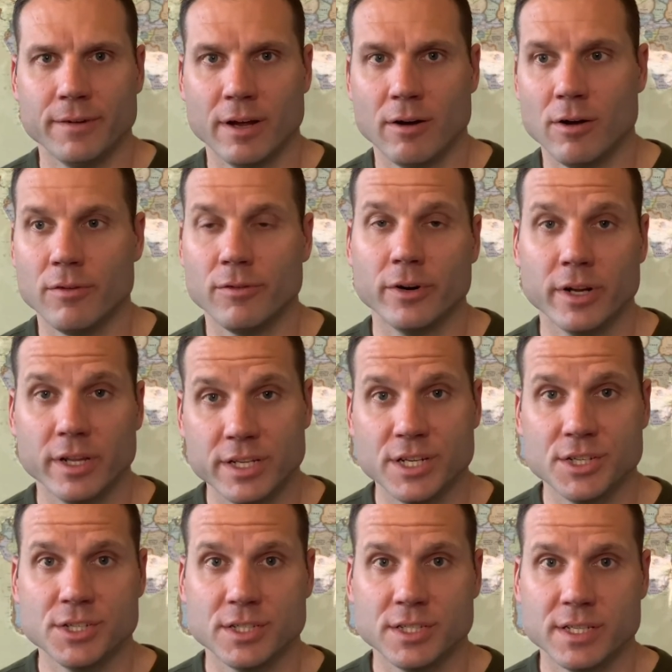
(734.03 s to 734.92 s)
However, in
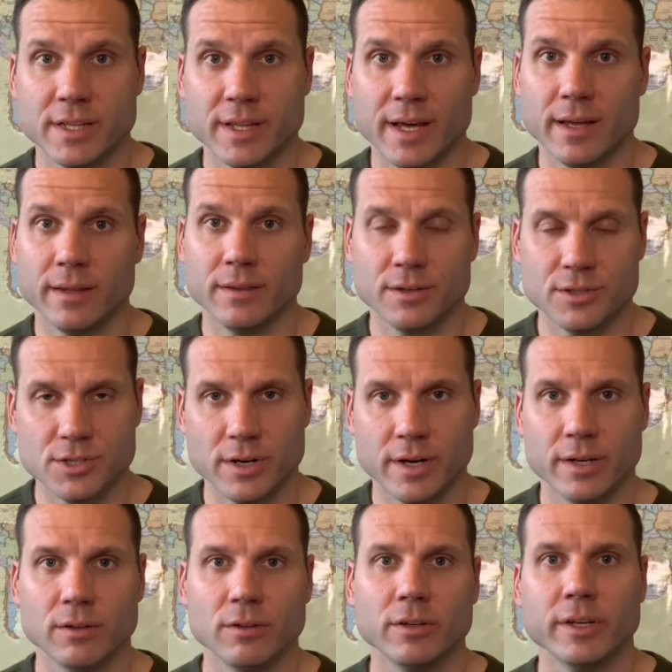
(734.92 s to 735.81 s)
addition to that, they're
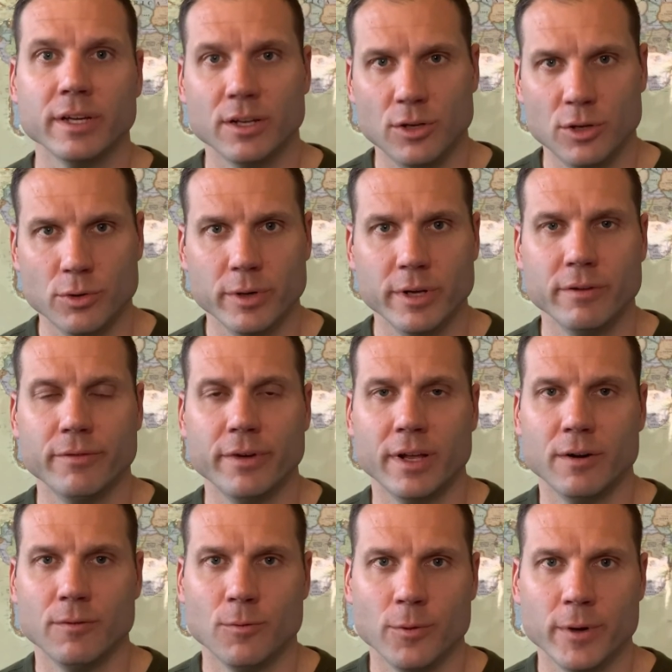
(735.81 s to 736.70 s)
trying to look at new
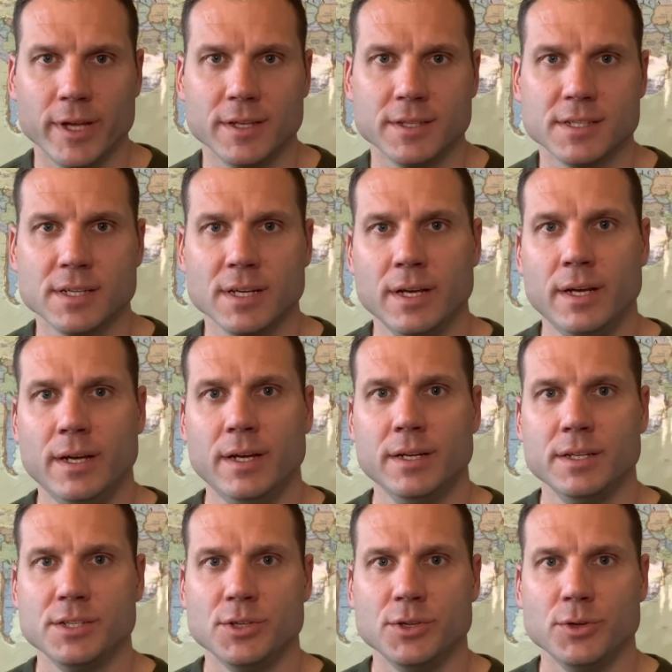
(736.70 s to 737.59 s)
innovative ways
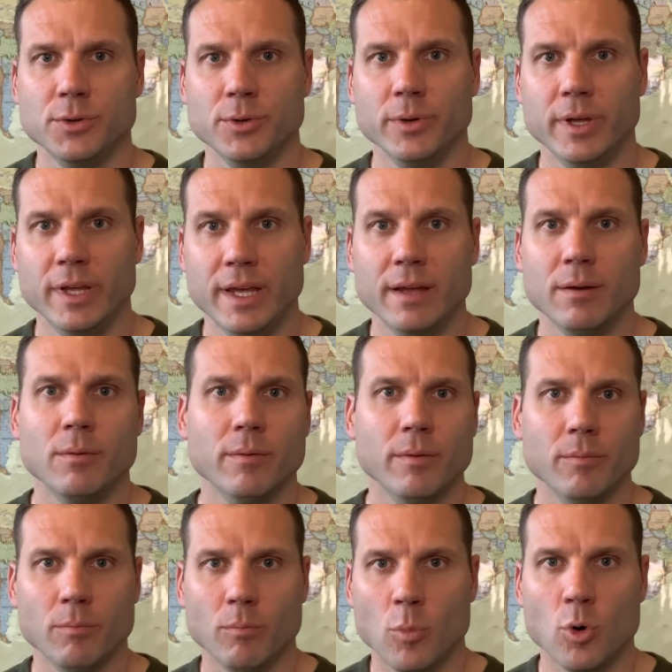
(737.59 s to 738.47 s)
to get
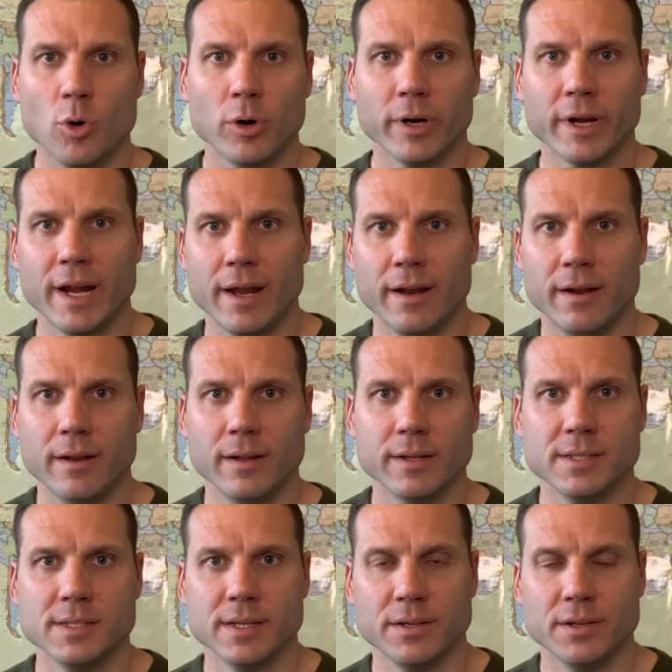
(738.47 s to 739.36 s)
more
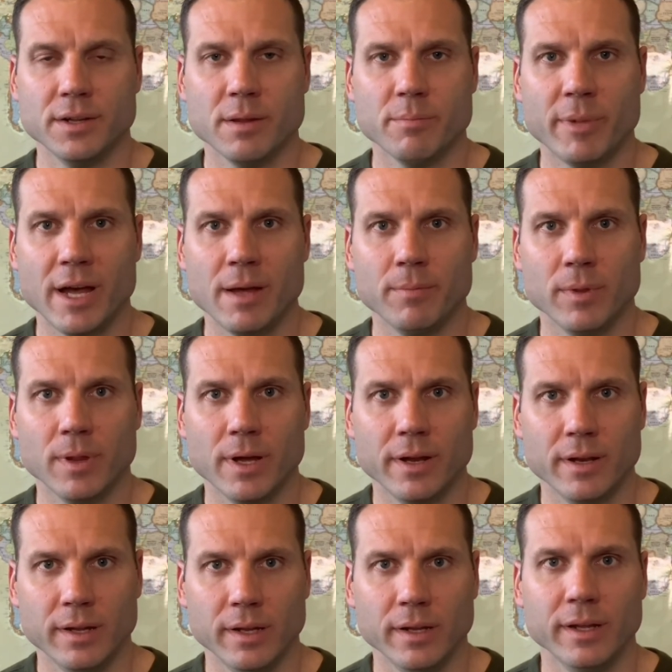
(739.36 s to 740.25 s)
candidates into the
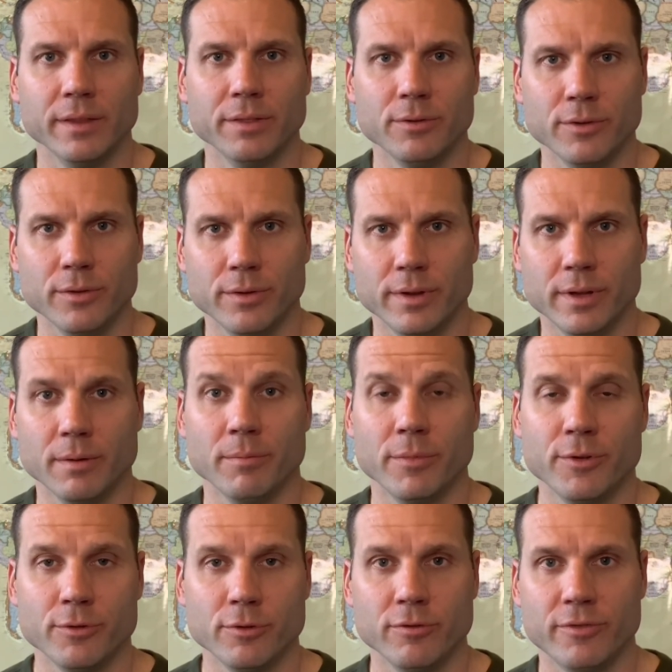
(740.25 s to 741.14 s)
pipeline and get them
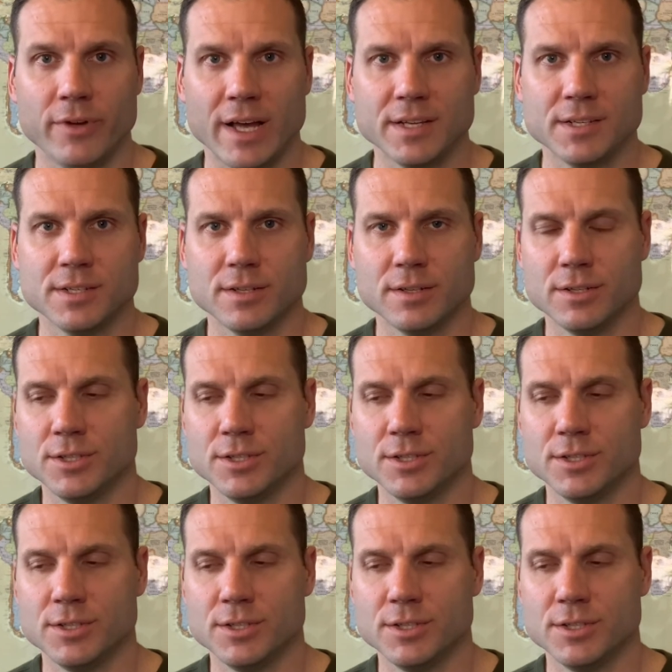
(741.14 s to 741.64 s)
through faster.